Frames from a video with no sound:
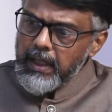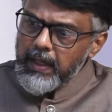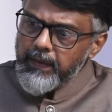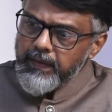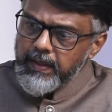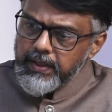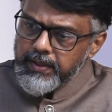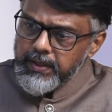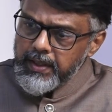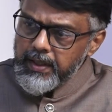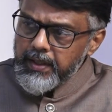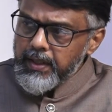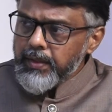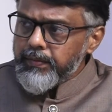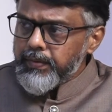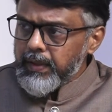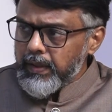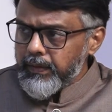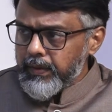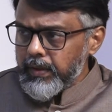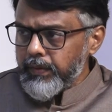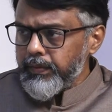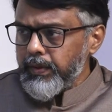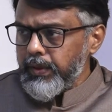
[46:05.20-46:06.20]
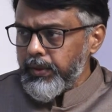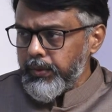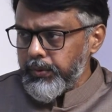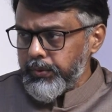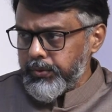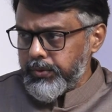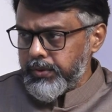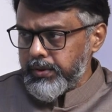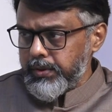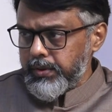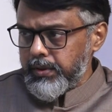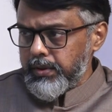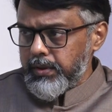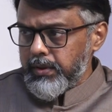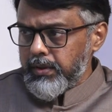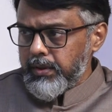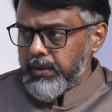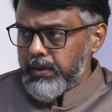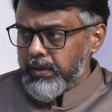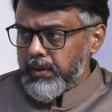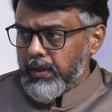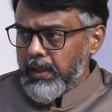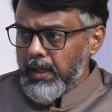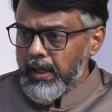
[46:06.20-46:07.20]
have decided in favor of Hindus,
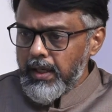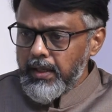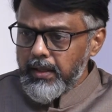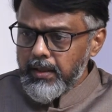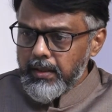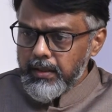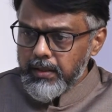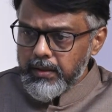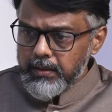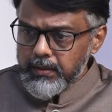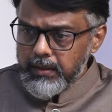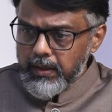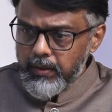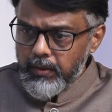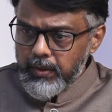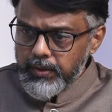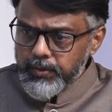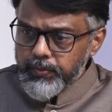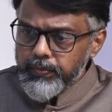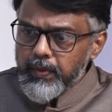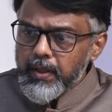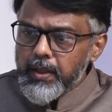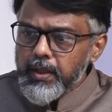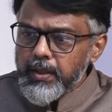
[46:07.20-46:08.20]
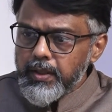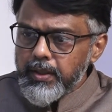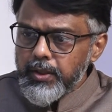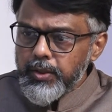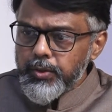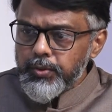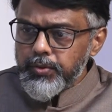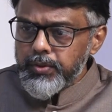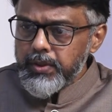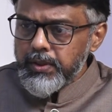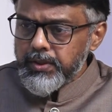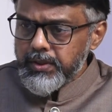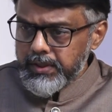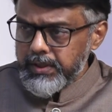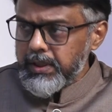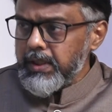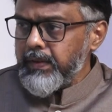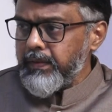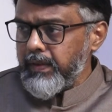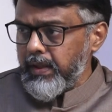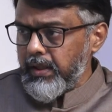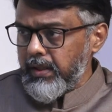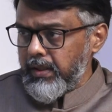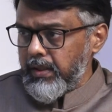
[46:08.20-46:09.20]
and the laws were introduced in such
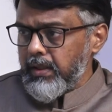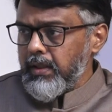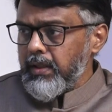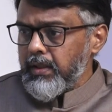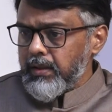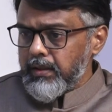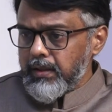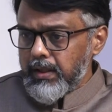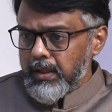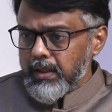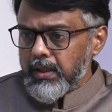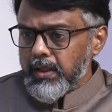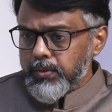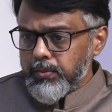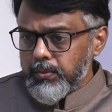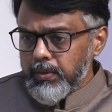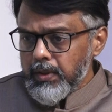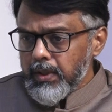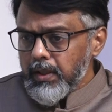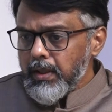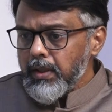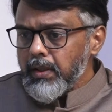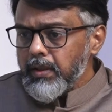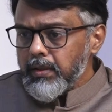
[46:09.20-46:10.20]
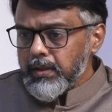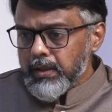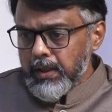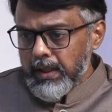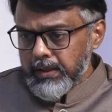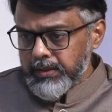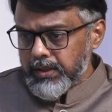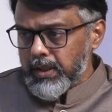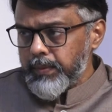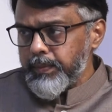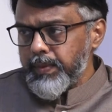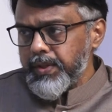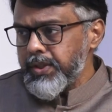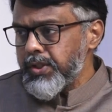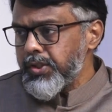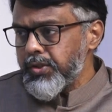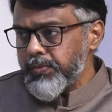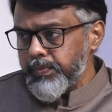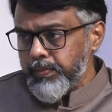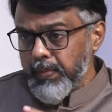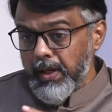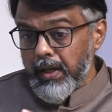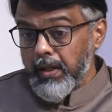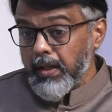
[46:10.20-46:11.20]
a way that actually the
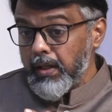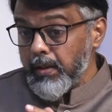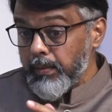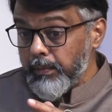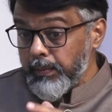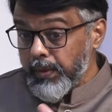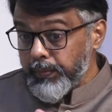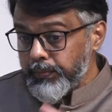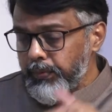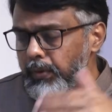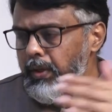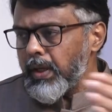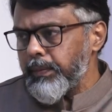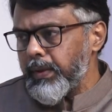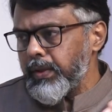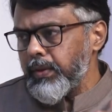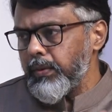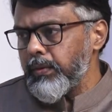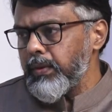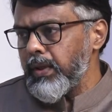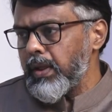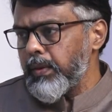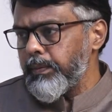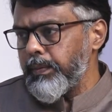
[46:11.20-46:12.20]
usurpations made before a particular